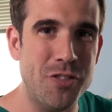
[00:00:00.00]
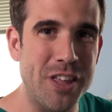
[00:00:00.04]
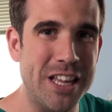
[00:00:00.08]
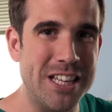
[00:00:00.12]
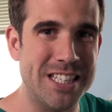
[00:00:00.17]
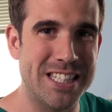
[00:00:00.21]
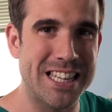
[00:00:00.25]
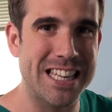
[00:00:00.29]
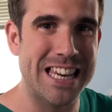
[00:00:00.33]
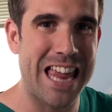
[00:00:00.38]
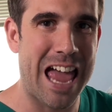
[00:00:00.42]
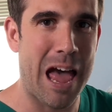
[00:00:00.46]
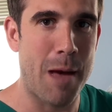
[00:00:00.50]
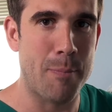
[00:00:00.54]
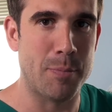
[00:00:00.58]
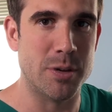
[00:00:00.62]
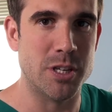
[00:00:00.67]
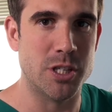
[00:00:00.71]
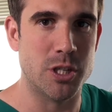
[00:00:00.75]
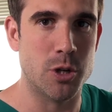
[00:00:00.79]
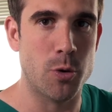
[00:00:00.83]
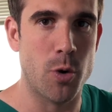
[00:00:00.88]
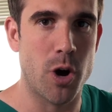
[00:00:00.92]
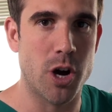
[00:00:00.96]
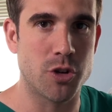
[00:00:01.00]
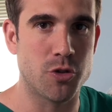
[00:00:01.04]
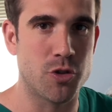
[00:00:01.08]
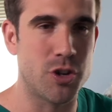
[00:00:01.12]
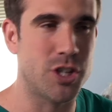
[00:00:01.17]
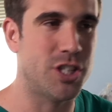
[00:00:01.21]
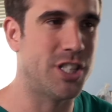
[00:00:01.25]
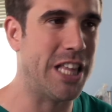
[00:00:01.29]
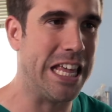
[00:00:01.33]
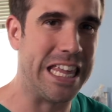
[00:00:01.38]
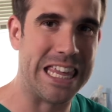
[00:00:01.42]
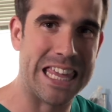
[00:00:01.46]
of things can happen to
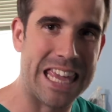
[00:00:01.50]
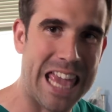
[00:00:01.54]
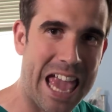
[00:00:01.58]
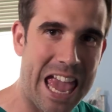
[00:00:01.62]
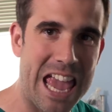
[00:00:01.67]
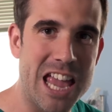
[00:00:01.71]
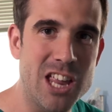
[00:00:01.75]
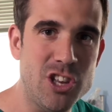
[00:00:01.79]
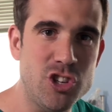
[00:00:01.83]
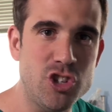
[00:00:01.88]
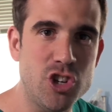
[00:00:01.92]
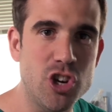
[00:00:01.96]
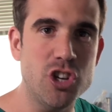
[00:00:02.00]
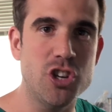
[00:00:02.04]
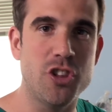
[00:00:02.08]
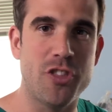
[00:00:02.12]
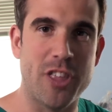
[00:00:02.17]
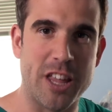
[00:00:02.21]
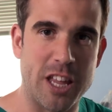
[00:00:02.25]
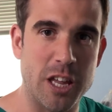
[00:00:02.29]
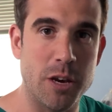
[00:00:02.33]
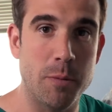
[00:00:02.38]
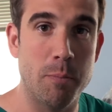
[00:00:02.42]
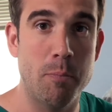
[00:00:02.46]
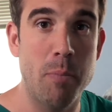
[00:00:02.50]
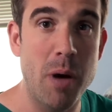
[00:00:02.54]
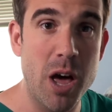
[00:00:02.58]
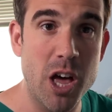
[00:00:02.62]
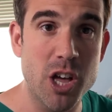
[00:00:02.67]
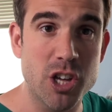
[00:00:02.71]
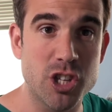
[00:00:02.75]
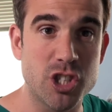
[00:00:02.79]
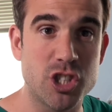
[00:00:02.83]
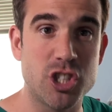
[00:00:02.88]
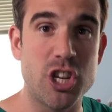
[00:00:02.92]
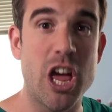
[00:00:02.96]
arteries. They can get injured, they can
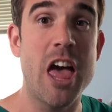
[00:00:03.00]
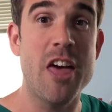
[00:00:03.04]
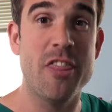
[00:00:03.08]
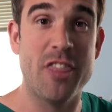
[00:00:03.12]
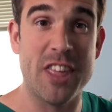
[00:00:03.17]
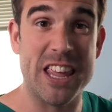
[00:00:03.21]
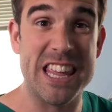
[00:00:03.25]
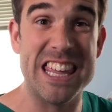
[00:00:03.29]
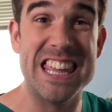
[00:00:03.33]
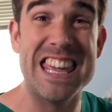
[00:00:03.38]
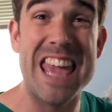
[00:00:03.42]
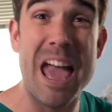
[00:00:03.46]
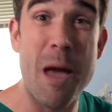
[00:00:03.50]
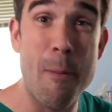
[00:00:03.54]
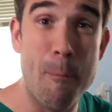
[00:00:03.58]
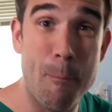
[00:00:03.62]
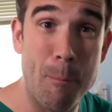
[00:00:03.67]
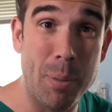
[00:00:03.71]
burst, they can get